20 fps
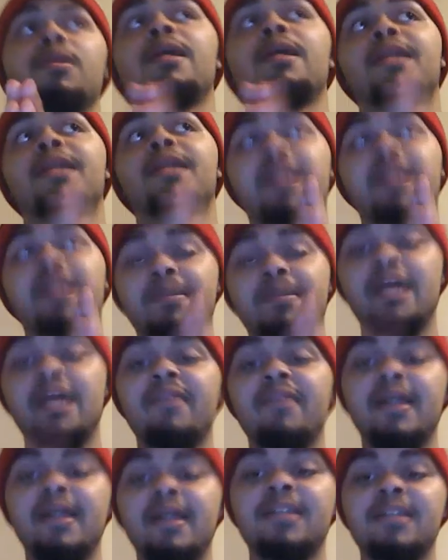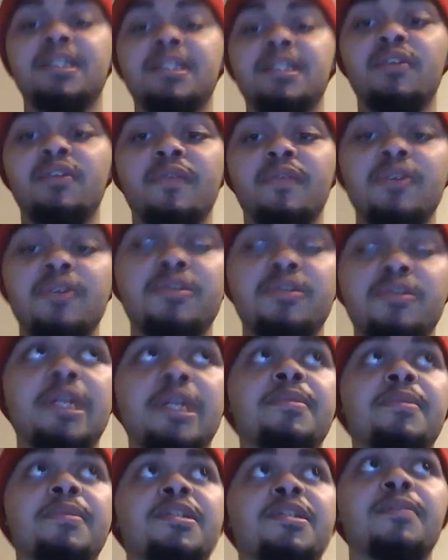and keep Kevin as the Universal
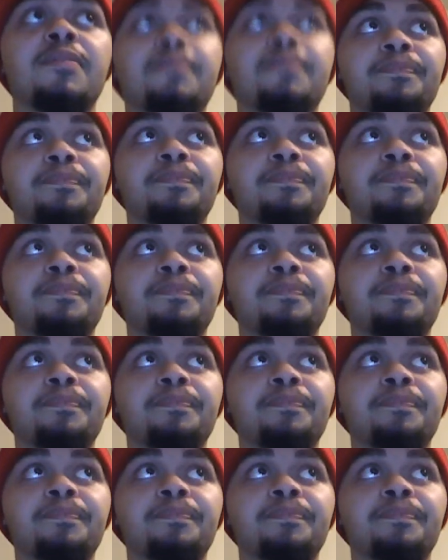Championship